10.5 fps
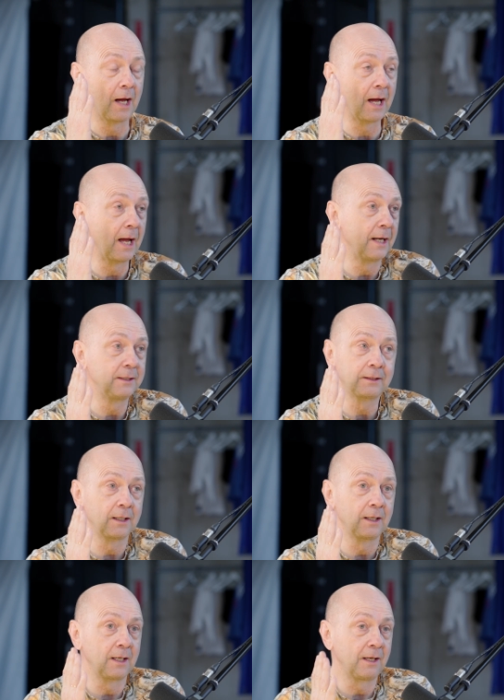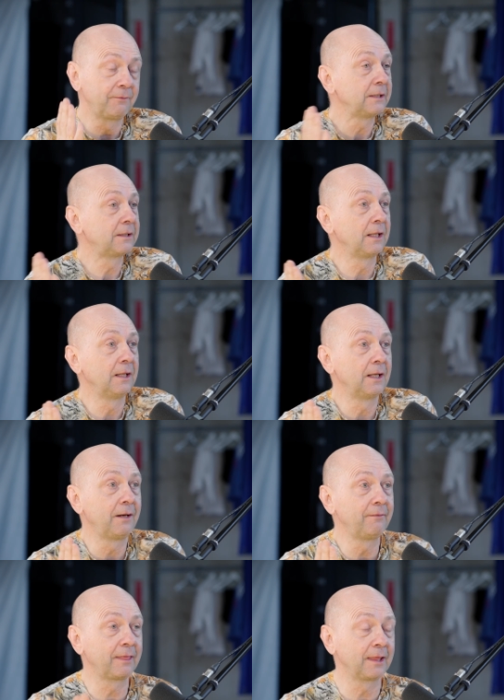and uh, everything
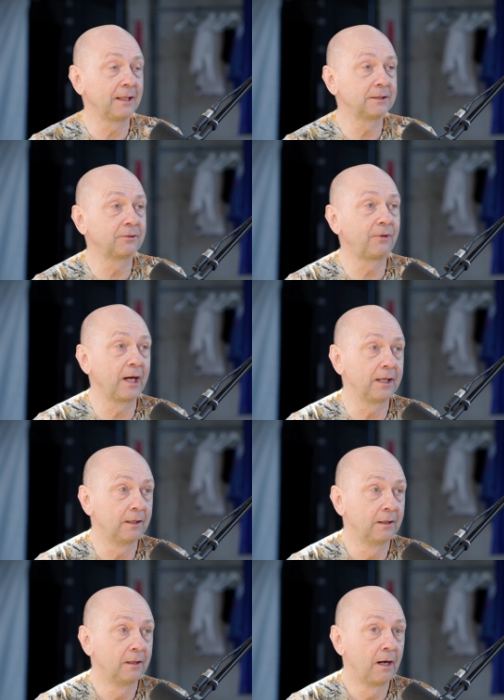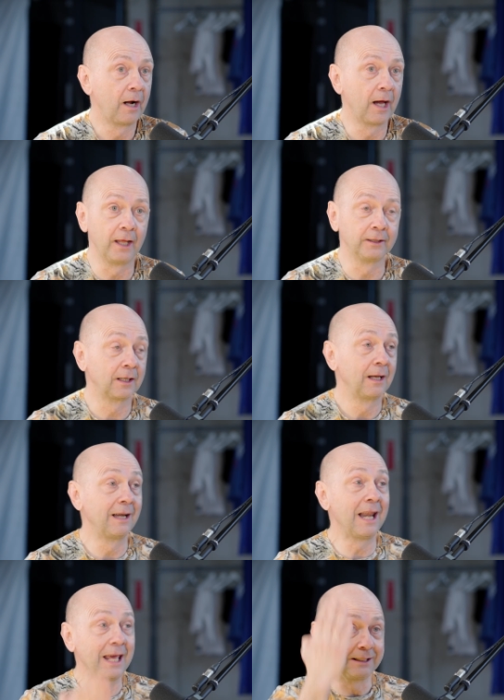everything is fine. Mm -hmm. And
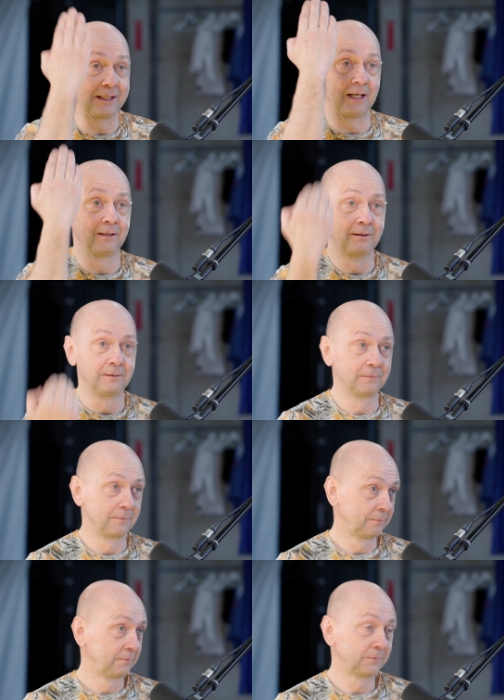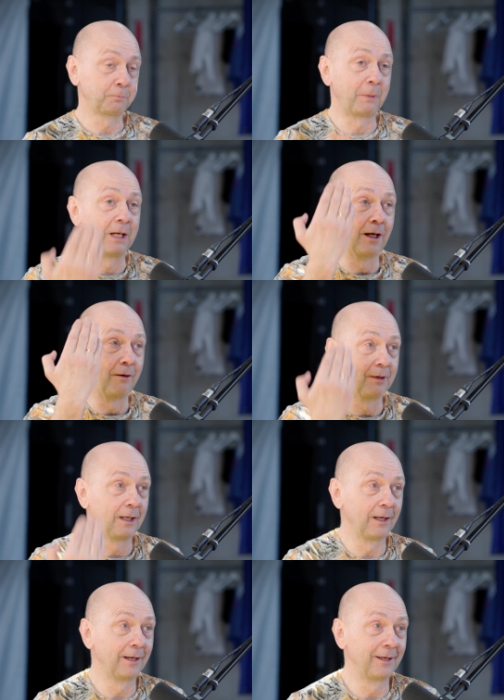later, spinal
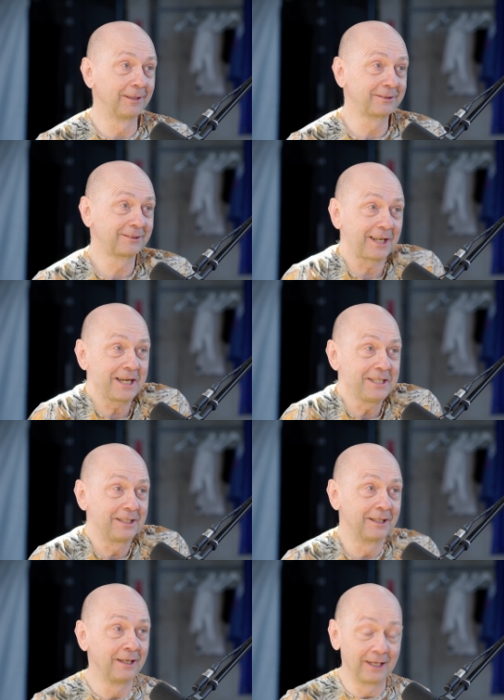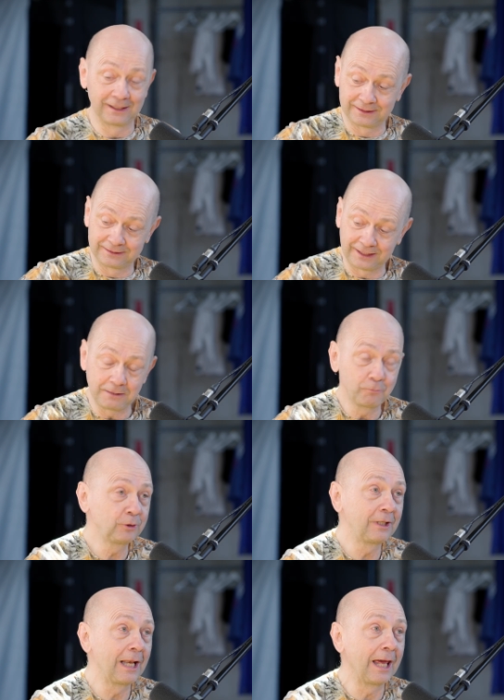will uh, straight, and the same
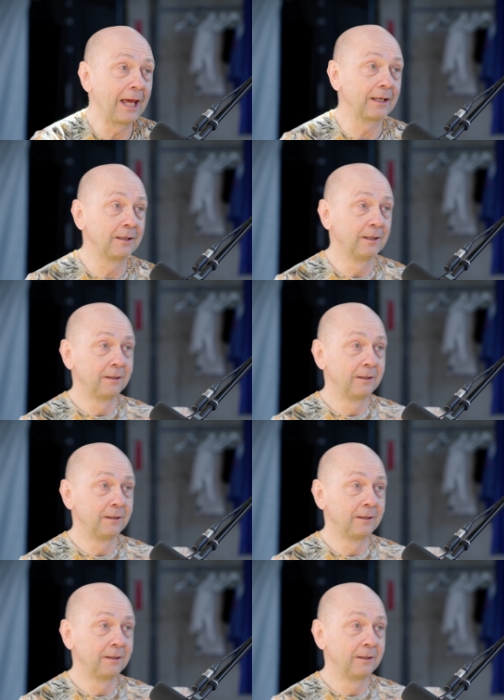with leg.